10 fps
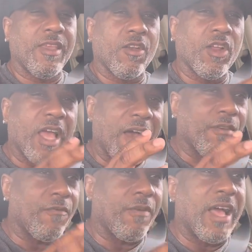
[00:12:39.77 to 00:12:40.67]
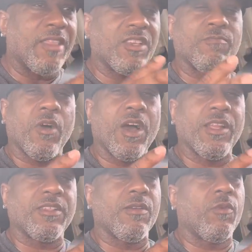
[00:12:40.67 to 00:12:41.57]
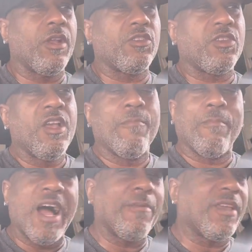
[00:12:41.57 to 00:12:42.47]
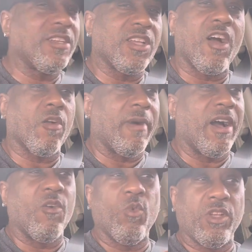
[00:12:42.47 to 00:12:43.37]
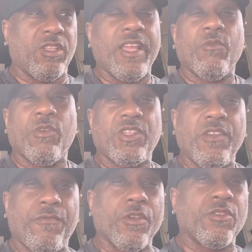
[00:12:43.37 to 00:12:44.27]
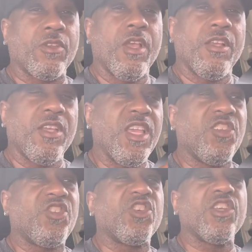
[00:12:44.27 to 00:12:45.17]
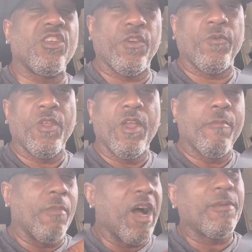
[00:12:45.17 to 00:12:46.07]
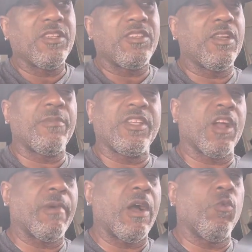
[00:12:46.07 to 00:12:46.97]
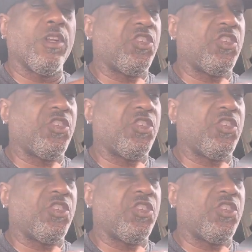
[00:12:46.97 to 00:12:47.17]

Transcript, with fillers: They're going to have to find this modeling someone else. Mom can talk about what they, what she feels he should do. Mom can sit up and talk about what